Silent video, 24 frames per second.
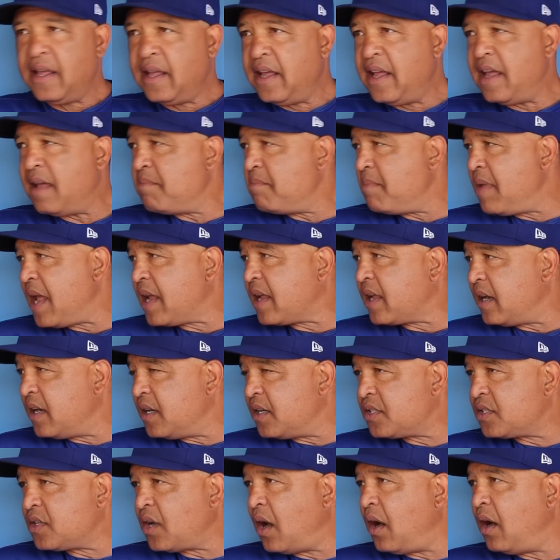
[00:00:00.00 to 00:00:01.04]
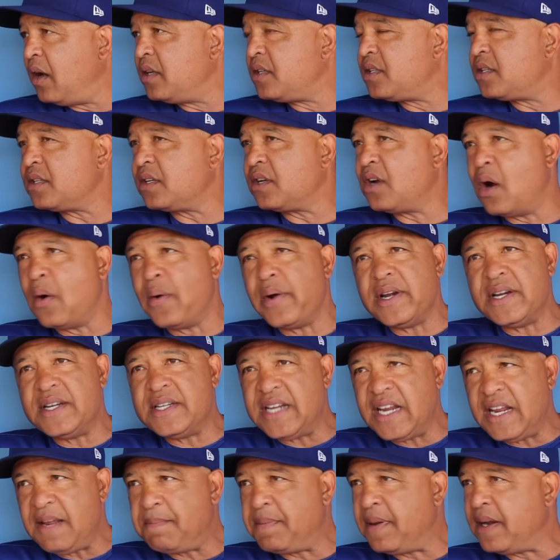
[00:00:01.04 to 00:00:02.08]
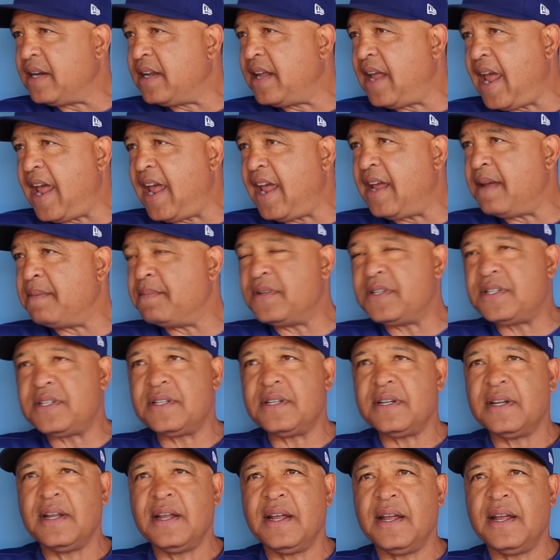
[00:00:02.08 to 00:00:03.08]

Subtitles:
him making the starts, going deep in games,